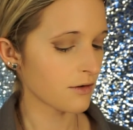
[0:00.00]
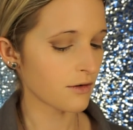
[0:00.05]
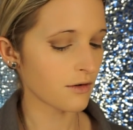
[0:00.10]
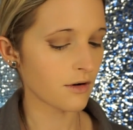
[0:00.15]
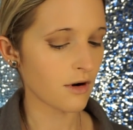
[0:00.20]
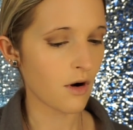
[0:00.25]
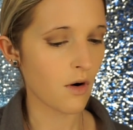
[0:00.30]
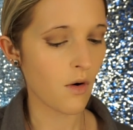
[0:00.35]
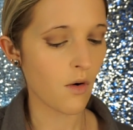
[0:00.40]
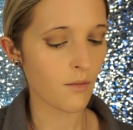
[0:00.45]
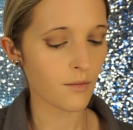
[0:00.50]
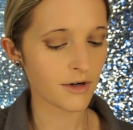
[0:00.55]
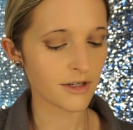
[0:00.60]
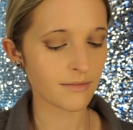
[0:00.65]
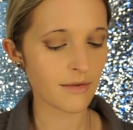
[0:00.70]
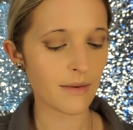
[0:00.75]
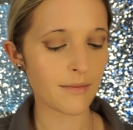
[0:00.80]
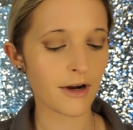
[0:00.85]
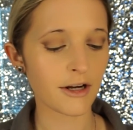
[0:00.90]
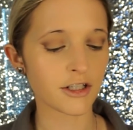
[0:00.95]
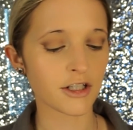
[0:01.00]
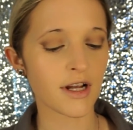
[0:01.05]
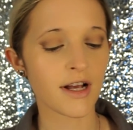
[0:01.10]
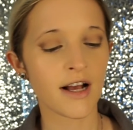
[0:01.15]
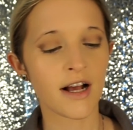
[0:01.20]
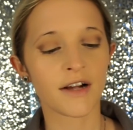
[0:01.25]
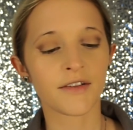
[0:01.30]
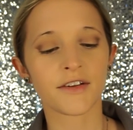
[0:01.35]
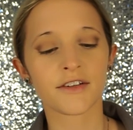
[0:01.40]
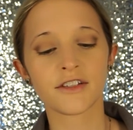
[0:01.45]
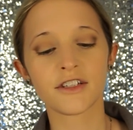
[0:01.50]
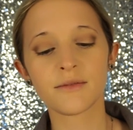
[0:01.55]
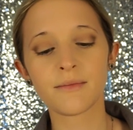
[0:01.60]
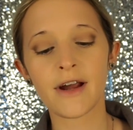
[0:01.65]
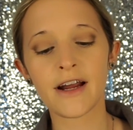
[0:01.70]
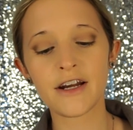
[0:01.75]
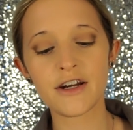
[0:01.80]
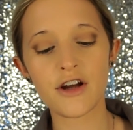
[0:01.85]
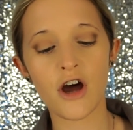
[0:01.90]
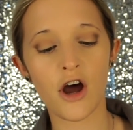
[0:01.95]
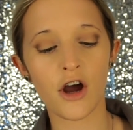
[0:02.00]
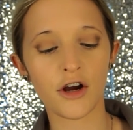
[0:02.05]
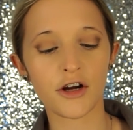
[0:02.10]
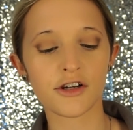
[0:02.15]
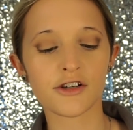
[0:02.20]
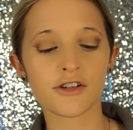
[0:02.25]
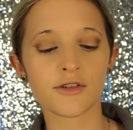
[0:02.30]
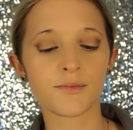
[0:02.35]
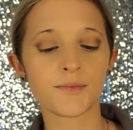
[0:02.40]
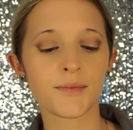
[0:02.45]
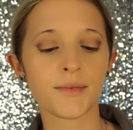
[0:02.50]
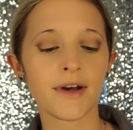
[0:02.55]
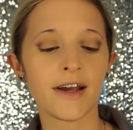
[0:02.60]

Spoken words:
no. Where's my brush? This is my NARS,